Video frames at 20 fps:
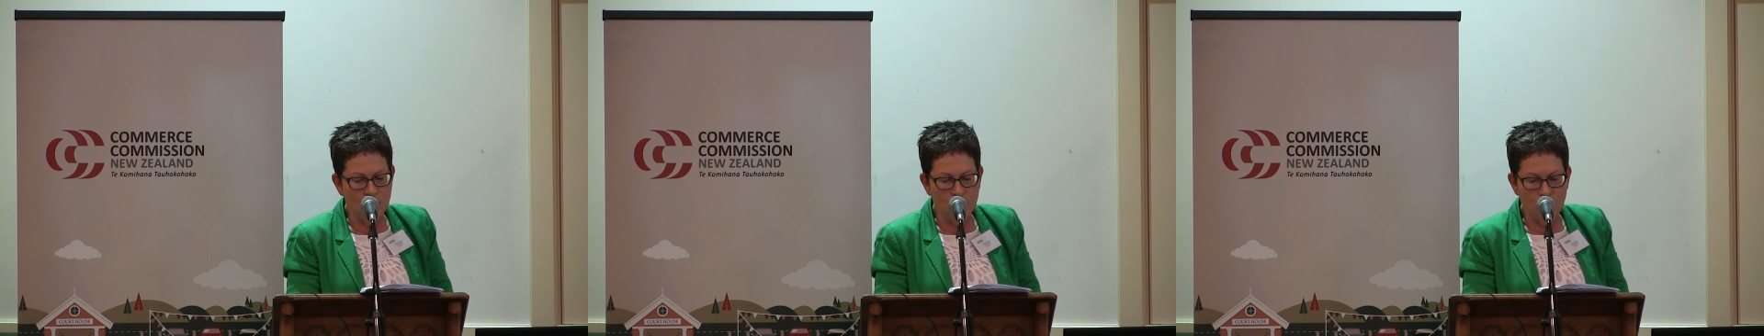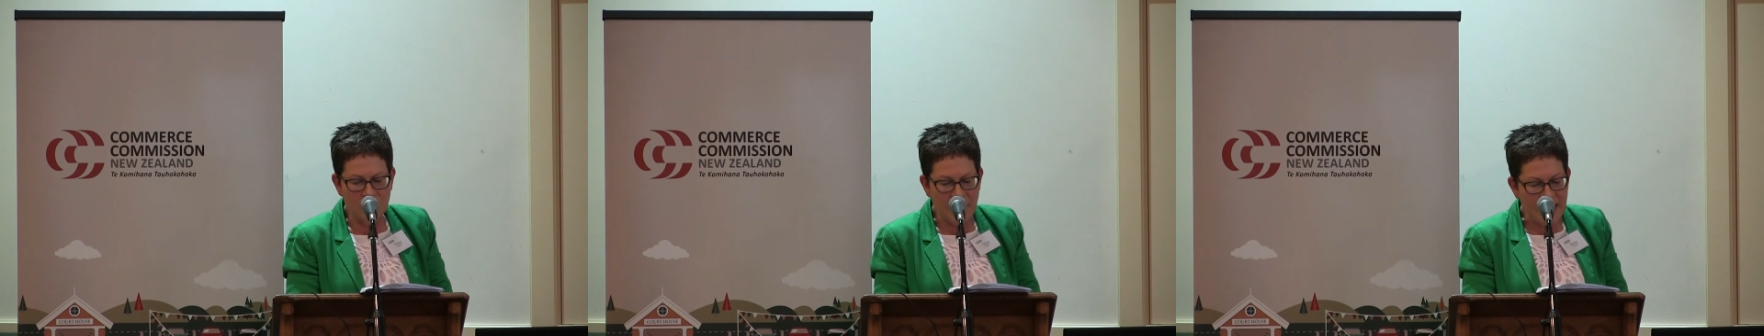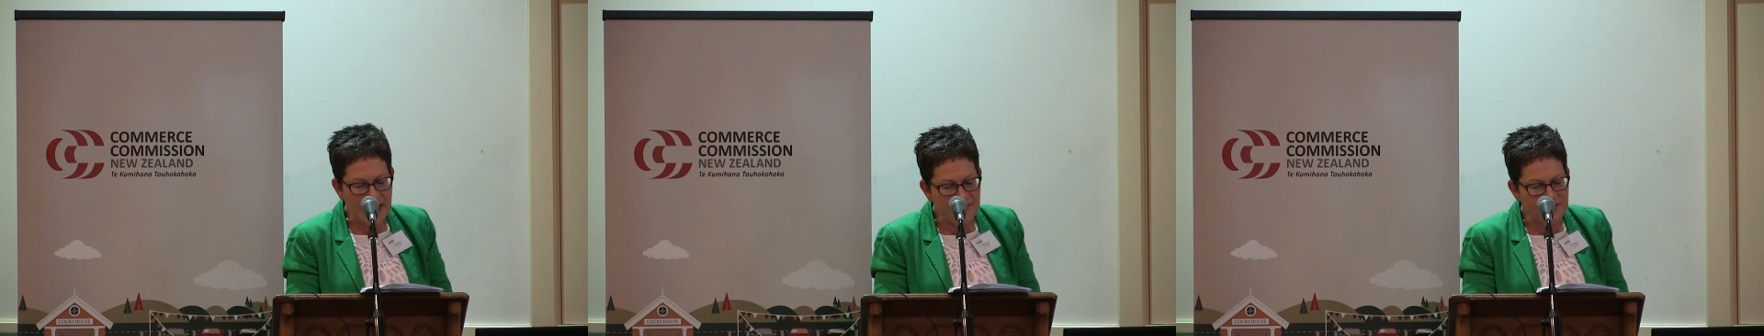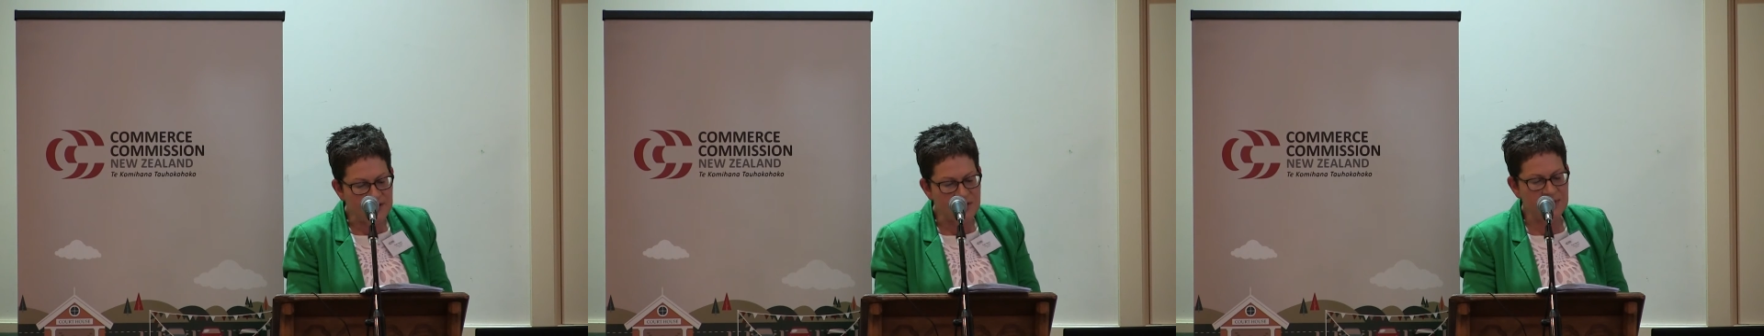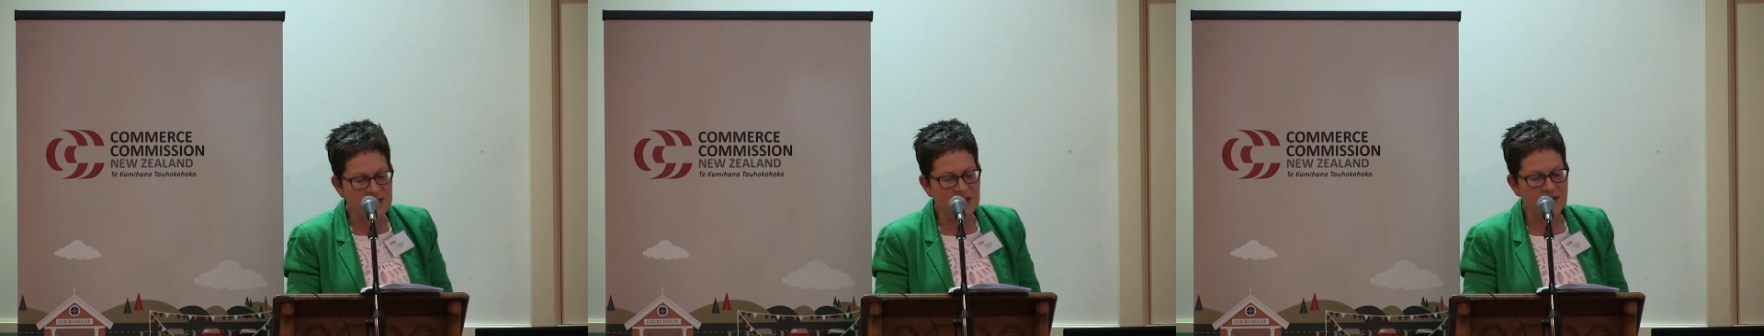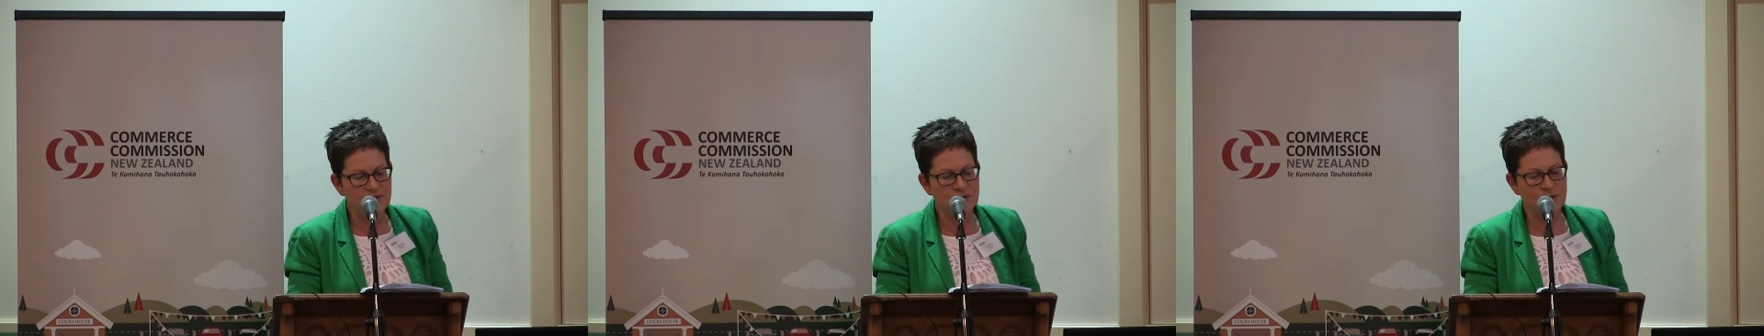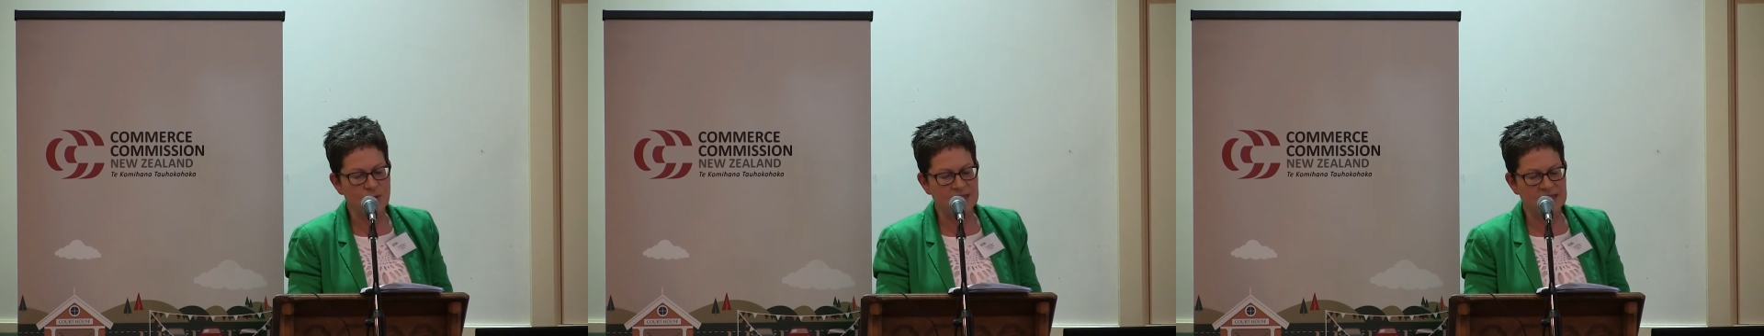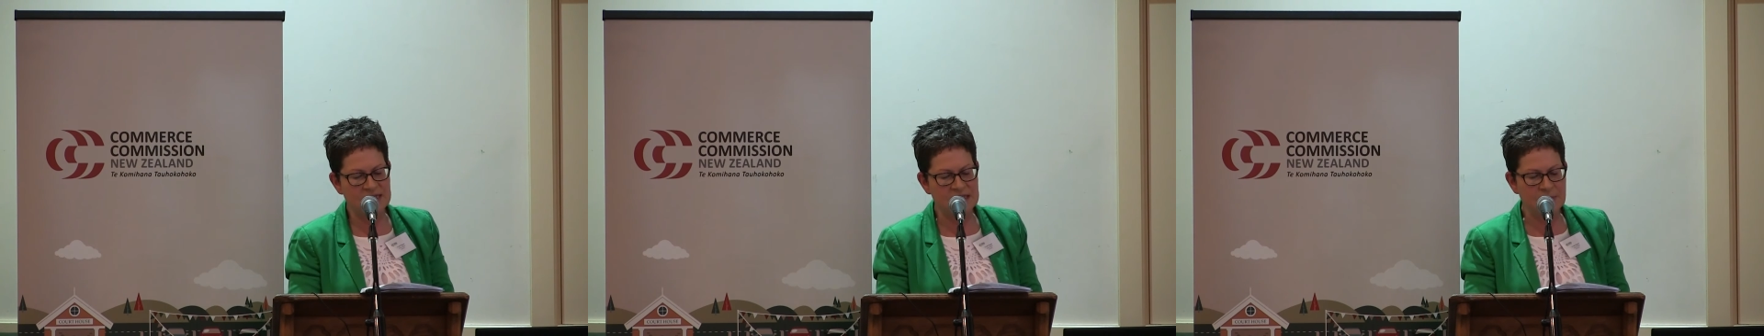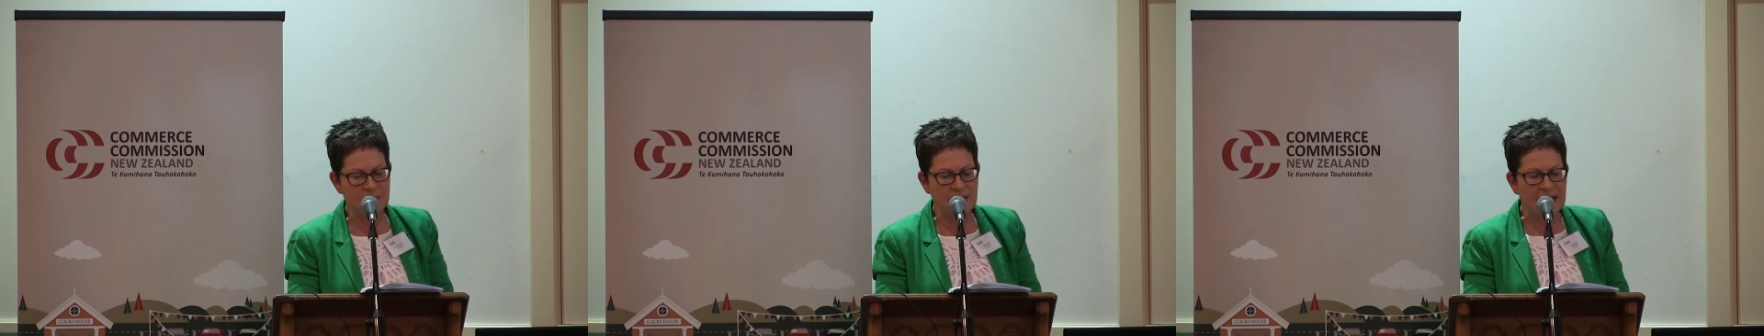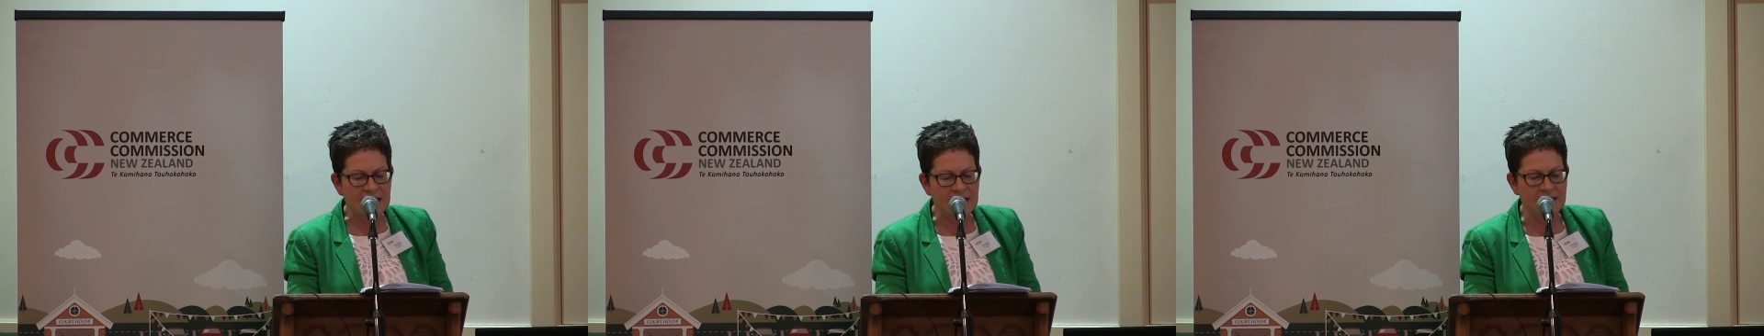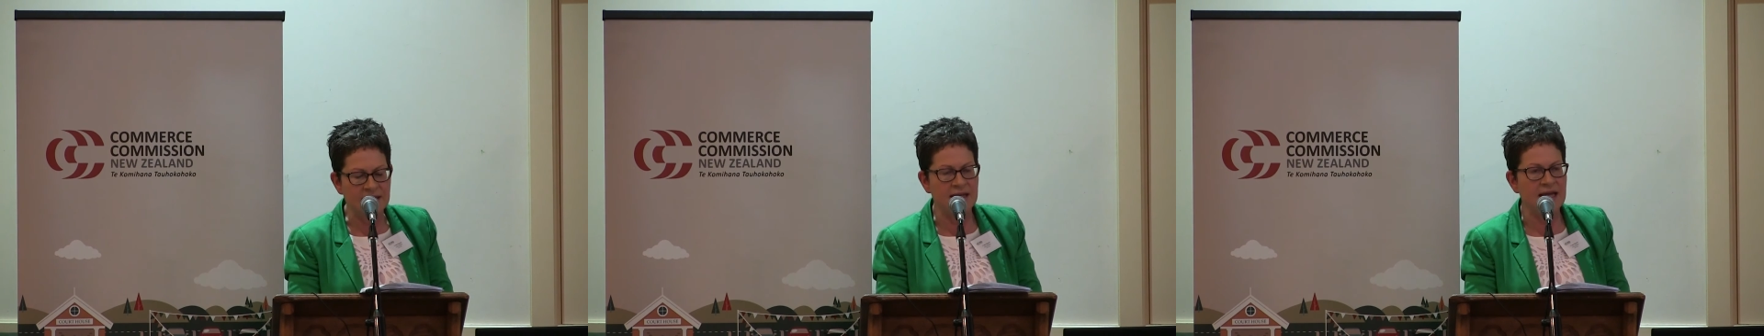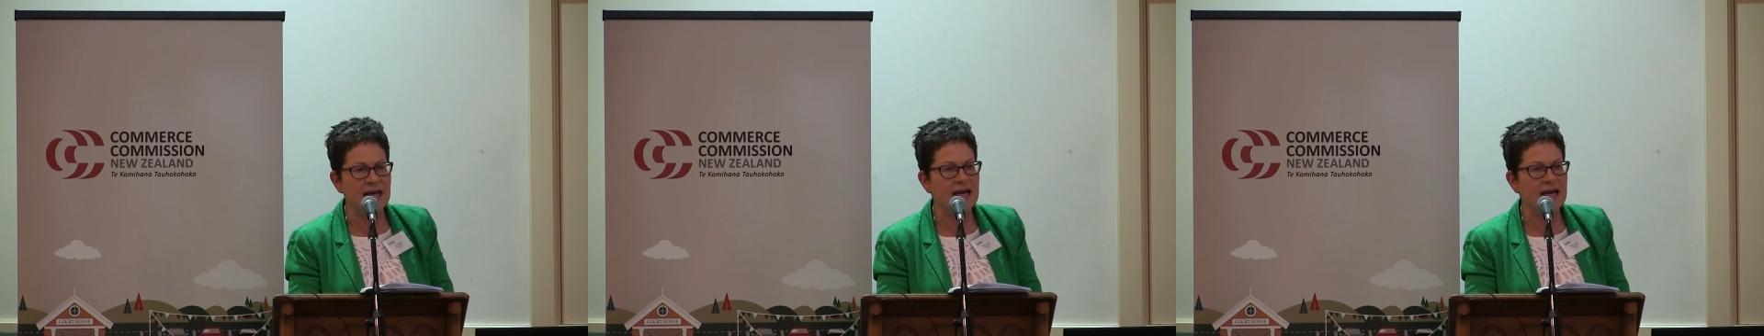will have to be able to explain